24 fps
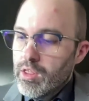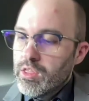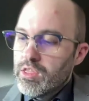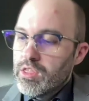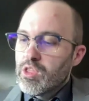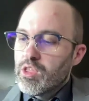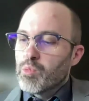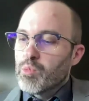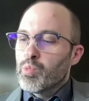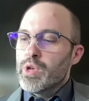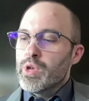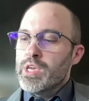
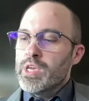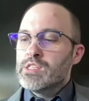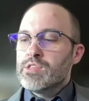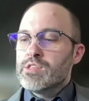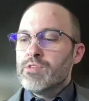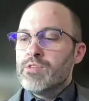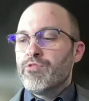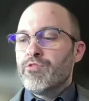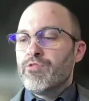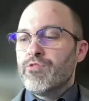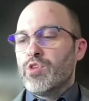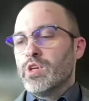The
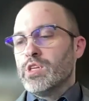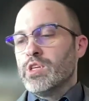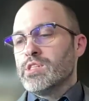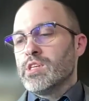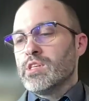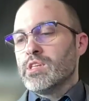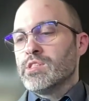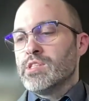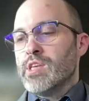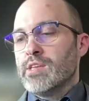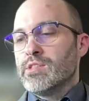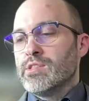reason for the
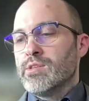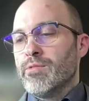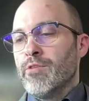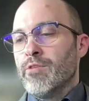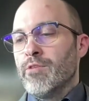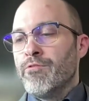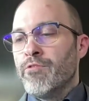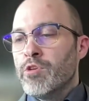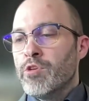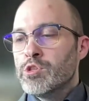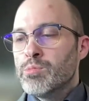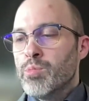success of the
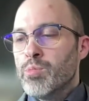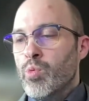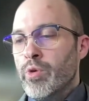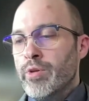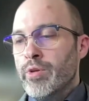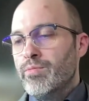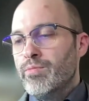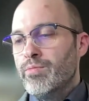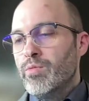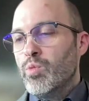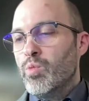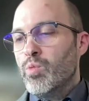first point
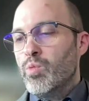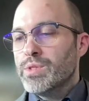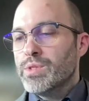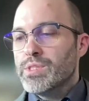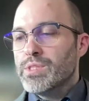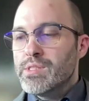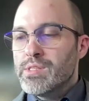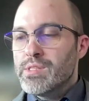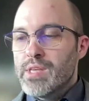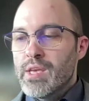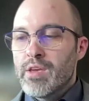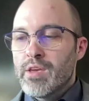was the
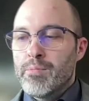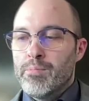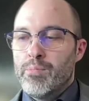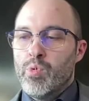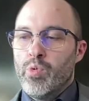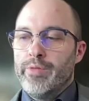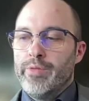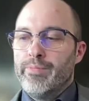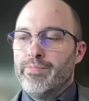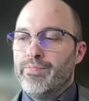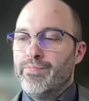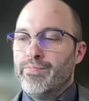second
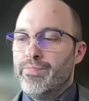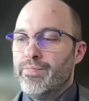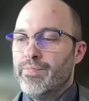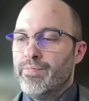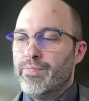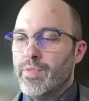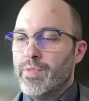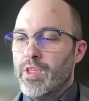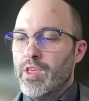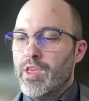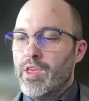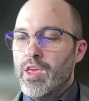point.
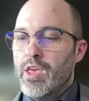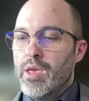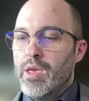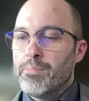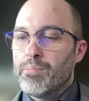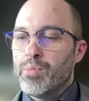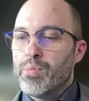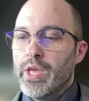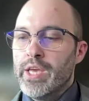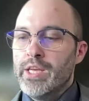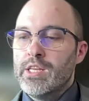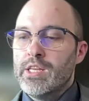It
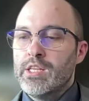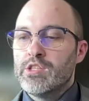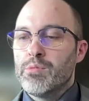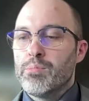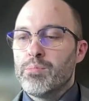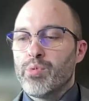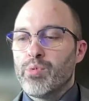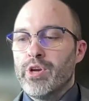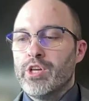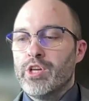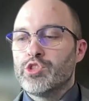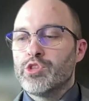played into
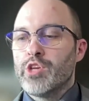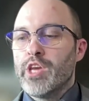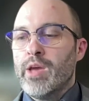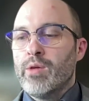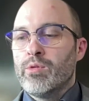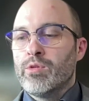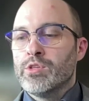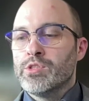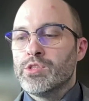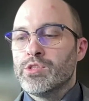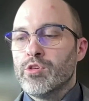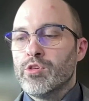British
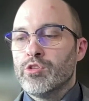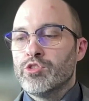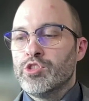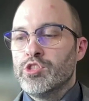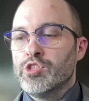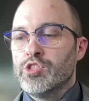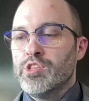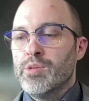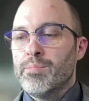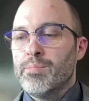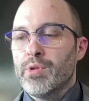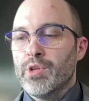
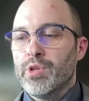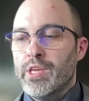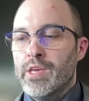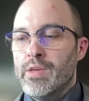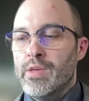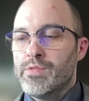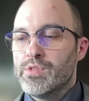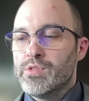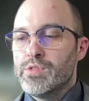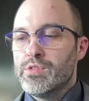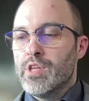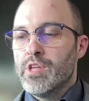counterinsurgency
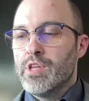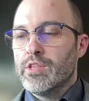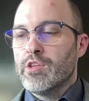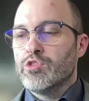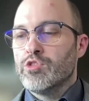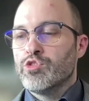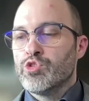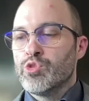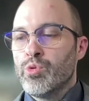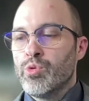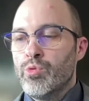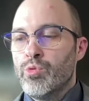beliefs that the
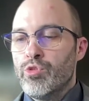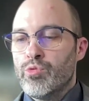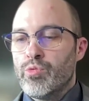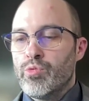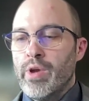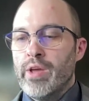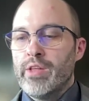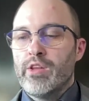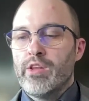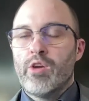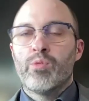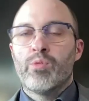true
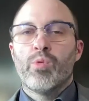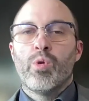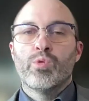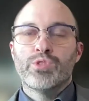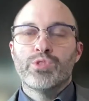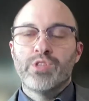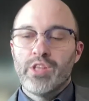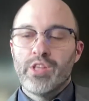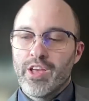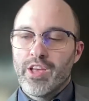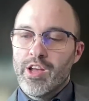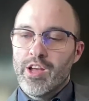threat arose
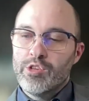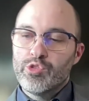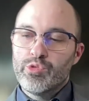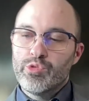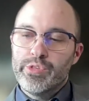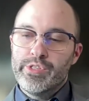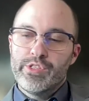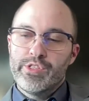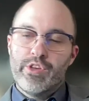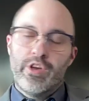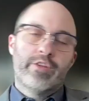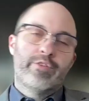in the
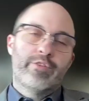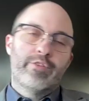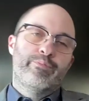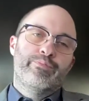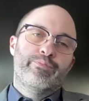countryside.